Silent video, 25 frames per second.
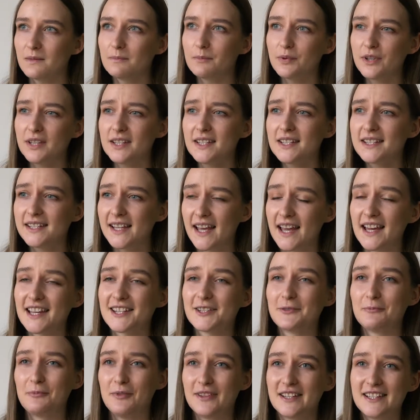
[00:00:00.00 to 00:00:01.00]
Bring
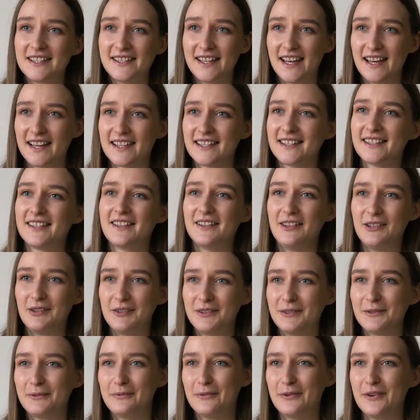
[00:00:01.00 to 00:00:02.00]
snacks,
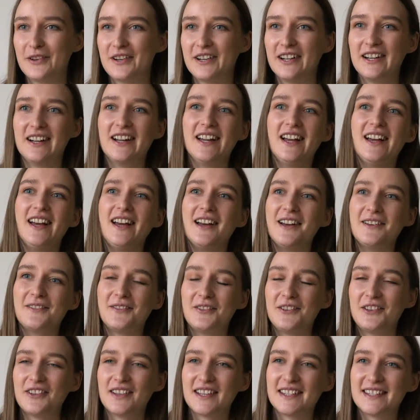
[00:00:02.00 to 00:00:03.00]
loads of water
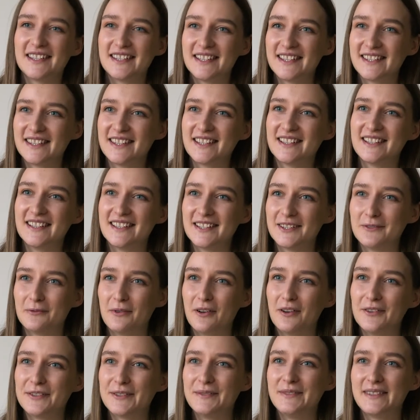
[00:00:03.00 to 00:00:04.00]
for your assistant as
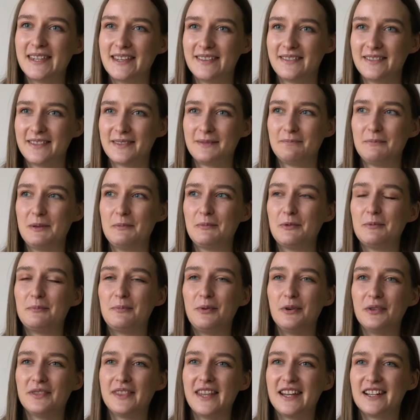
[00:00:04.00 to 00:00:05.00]
well. Sometimes people
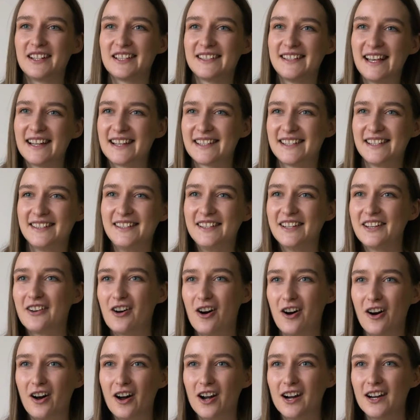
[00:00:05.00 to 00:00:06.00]
put their snacks in the
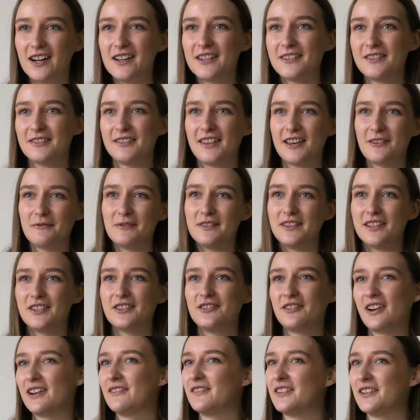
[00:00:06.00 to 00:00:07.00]
car so that when they're
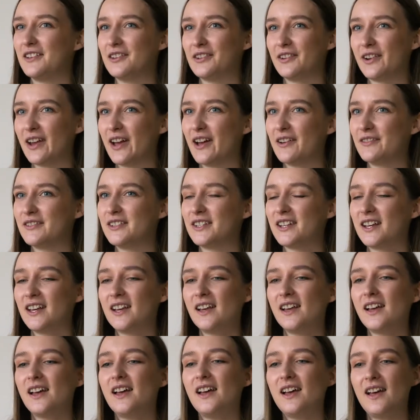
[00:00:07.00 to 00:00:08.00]
driving around,
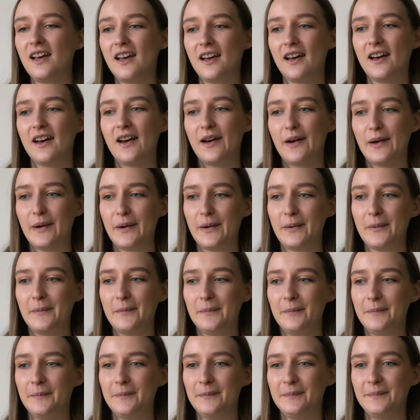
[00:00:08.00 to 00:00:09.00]

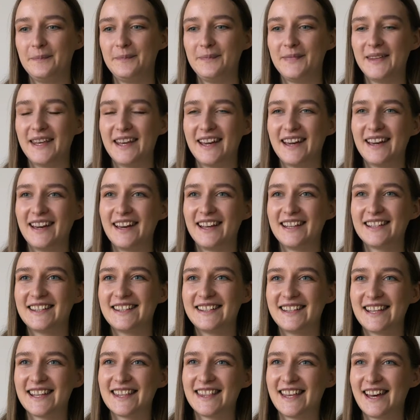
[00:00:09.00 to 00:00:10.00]
I'd
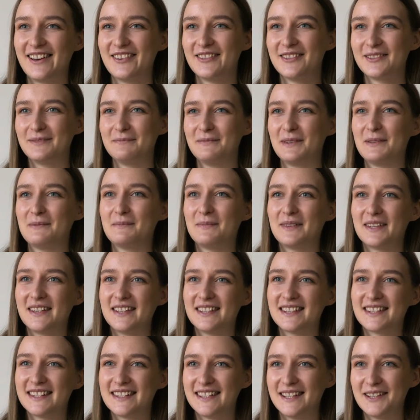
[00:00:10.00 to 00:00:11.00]
say that was my
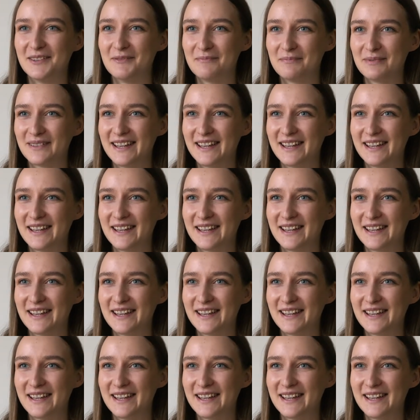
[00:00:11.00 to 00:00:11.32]
biggest tip.